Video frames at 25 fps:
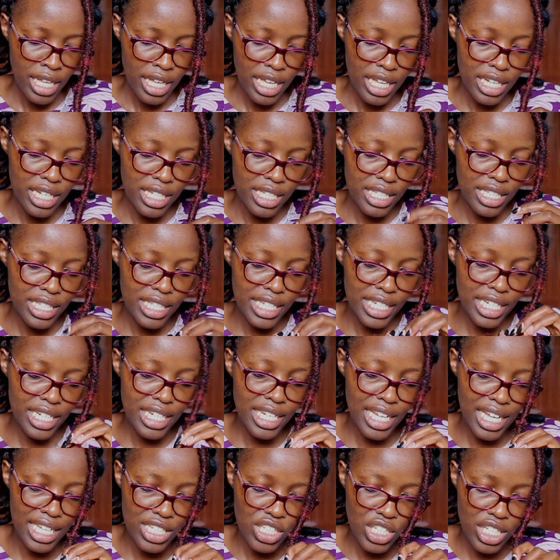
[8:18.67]
and
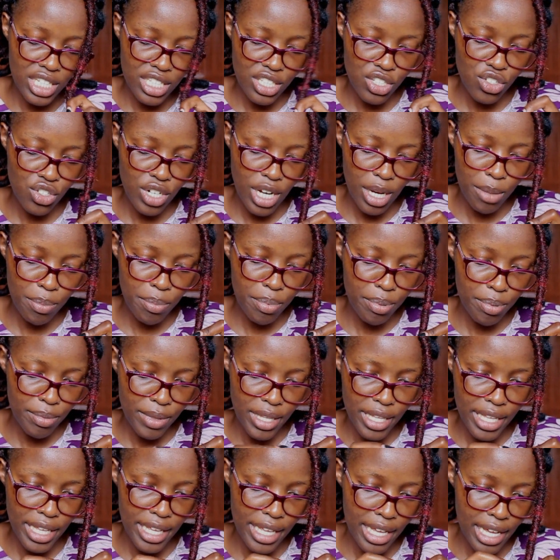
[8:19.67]
instead I just wrap
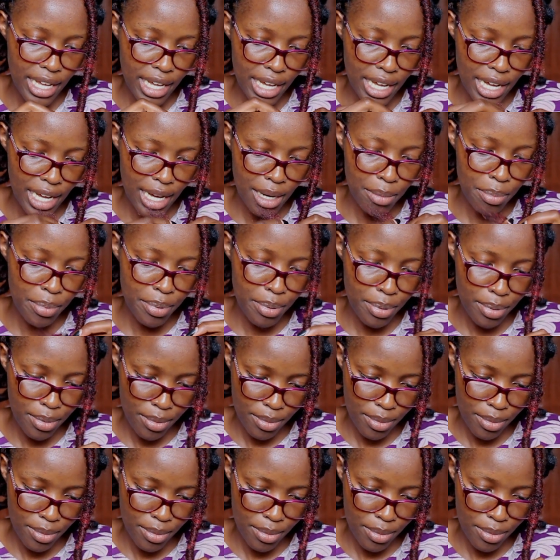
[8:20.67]
the hair up